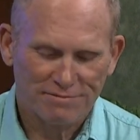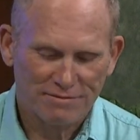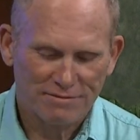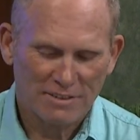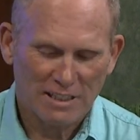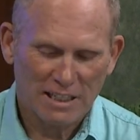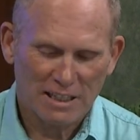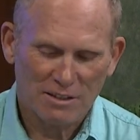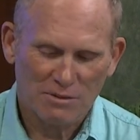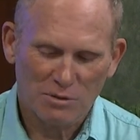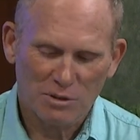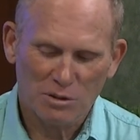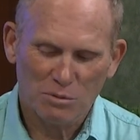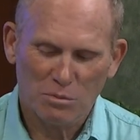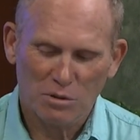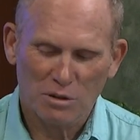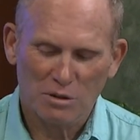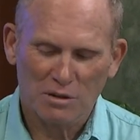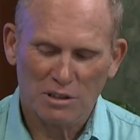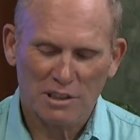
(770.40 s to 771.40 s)
Yeah, the real
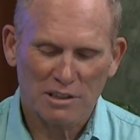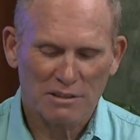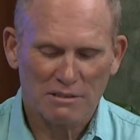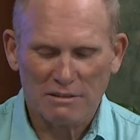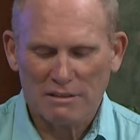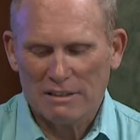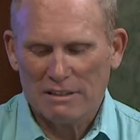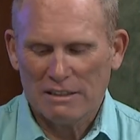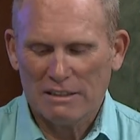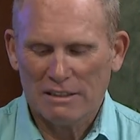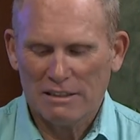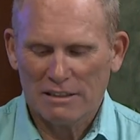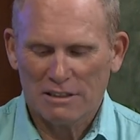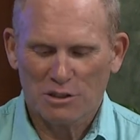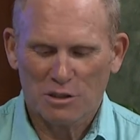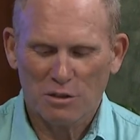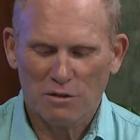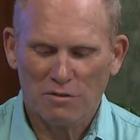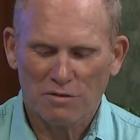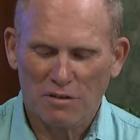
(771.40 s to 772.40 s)
world is
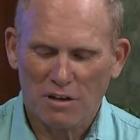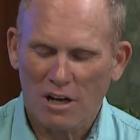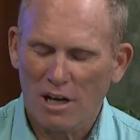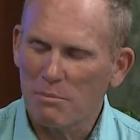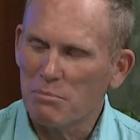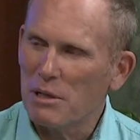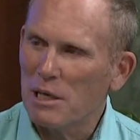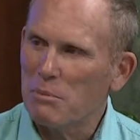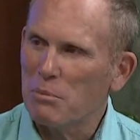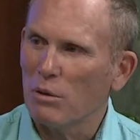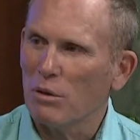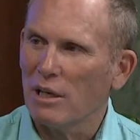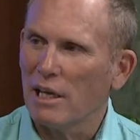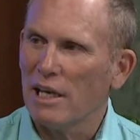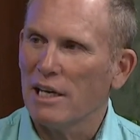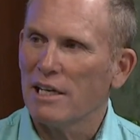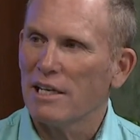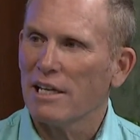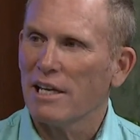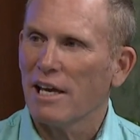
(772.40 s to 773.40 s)
two flawed people
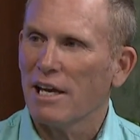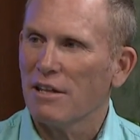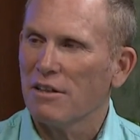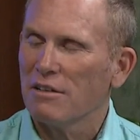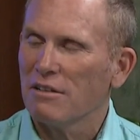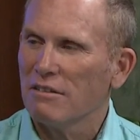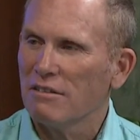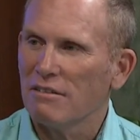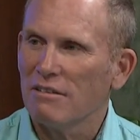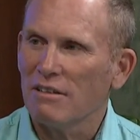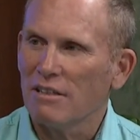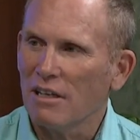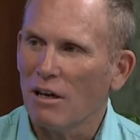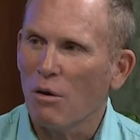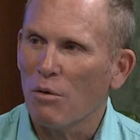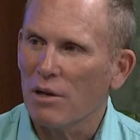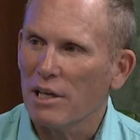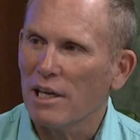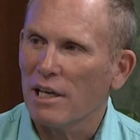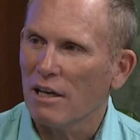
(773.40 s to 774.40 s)
leaning together,
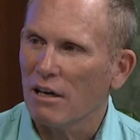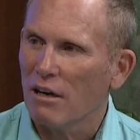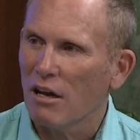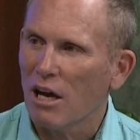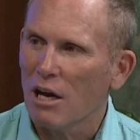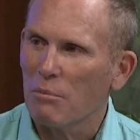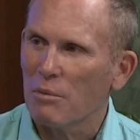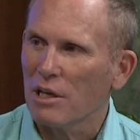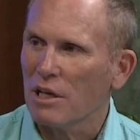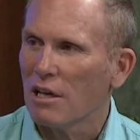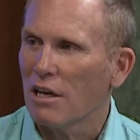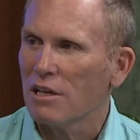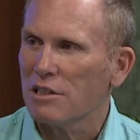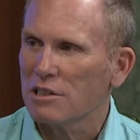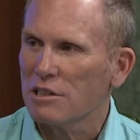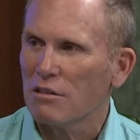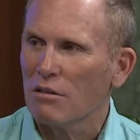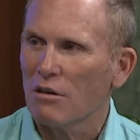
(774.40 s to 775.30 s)
only get along because they're